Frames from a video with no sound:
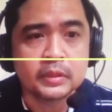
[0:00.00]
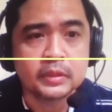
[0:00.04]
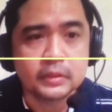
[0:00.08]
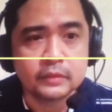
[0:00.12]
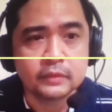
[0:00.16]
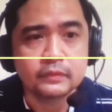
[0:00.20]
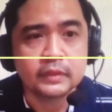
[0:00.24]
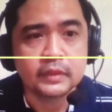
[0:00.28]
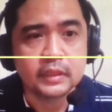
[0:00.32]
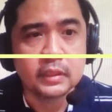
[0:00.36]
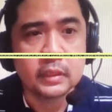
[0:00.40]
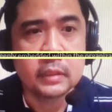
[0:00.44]

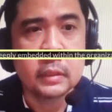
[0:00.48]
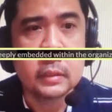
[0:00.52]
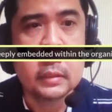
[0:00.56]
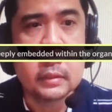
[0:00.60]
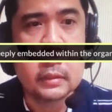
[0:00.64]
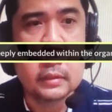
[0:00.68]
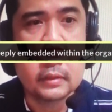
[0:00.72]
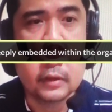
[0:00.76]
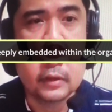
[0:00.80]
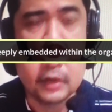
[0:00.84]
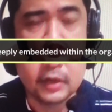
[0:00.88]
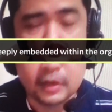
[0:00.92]
Safety is
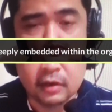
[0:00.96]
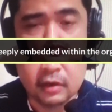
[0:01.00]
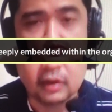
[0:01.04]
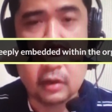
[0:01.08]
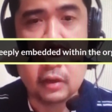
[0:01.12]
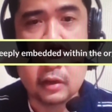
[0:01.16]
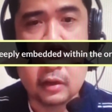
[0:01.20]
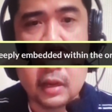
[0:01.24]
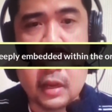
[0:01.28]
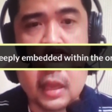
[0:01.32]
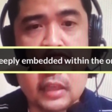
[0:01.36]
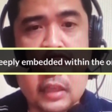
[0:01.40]
part of
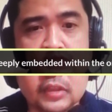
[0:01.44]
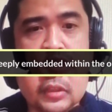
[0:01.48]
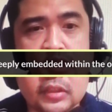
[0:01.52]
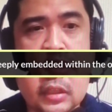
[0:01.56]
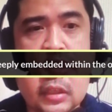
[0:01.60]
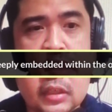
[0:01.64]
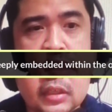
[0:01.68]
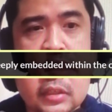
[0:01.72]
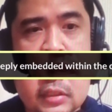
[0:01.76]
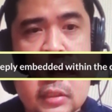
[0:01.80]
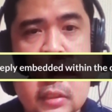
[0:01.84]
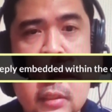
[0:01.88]
our
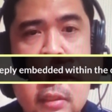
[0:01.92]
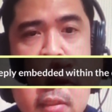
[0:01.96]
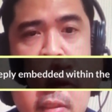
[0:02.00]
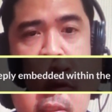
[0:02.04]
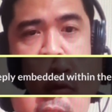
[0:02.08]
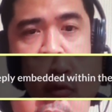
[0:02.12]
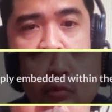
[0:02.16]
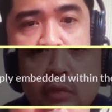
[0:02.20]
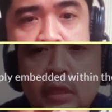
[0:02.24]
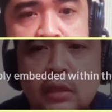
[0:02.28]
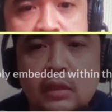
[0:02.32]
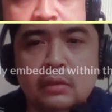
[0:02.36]
daily
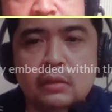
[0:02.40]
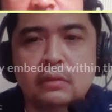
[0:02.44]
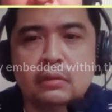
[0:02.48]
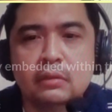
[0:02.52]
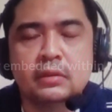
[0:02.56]
routine.